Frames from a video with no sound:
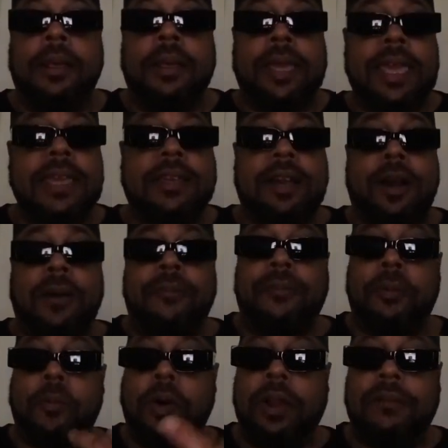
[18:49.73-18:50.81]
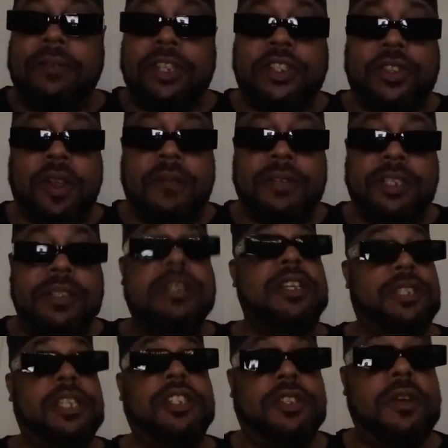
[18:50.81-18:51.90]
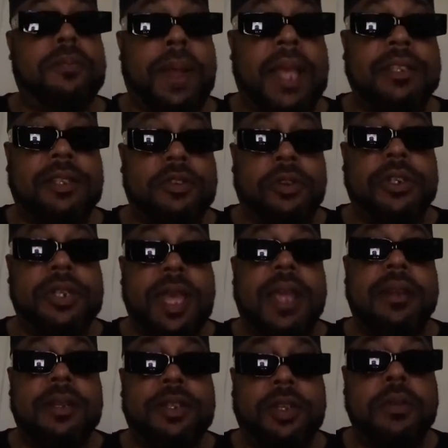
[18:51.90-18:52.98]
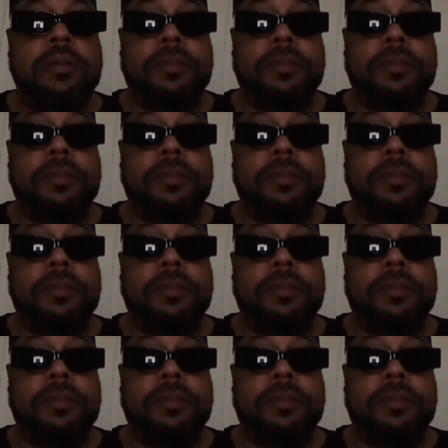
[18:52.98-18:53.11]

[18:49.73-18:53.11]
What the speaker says: he come from one of his services because he's still practicing Christianity too,